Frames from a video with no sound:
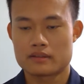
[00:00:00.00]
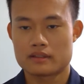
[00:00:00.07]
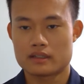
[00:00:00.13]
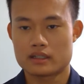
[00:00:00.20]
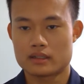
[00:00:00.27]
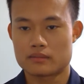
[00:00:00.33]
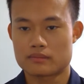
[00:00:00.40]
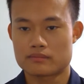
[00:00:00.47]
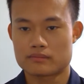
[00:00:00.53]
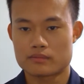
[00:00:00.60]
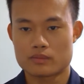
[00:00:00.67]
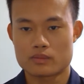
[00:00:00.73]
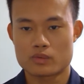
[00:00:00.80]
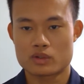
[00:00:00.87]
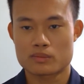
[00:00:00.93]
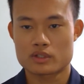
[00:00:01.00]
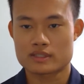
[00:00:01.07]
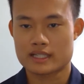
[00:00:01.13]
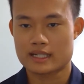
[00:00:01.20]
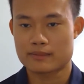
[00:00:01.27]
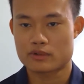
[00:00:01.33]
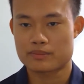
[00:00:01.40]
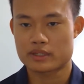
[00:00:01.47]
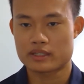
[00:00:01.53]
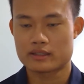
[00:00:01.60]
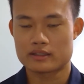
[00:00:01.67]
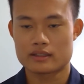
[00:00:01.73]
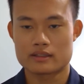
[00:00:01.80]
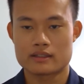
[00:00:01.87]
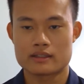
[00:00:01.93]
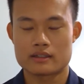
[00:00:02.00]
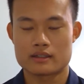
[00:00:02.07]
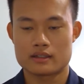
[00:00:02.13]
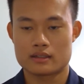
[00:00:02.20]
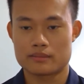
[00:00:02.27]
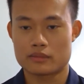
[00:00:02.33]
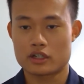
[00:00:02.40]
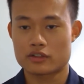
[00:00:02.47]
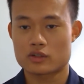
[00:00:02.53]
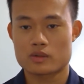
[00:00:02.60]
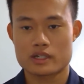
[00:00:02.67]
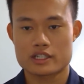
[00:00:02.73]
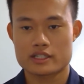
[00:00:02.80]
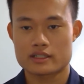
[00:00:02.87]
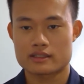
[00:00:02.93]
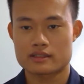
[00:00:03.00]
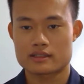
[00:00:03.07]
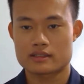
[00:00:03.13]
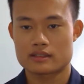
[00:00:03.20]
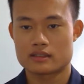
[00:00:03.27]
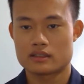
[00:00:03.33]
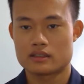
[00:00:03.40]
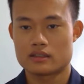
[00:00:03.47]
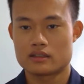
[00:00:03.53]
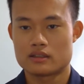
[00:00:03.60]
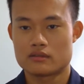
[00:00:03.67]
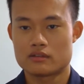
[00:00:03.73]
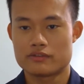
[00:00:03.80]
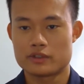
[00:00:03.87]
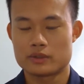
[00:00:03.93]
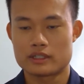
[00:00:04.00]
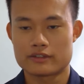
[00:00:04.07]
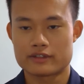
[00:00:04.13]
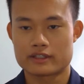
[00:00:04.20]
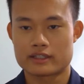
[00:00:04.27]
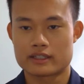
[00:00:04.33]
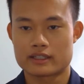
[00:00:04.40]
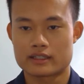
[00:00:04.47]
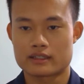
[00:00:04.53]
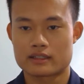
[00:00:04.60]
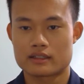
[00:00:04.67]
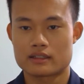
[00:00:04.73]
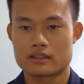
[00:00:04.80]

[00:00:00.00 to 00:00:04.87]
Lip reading: Um, one more time, repeated all the questions, reviewed everything,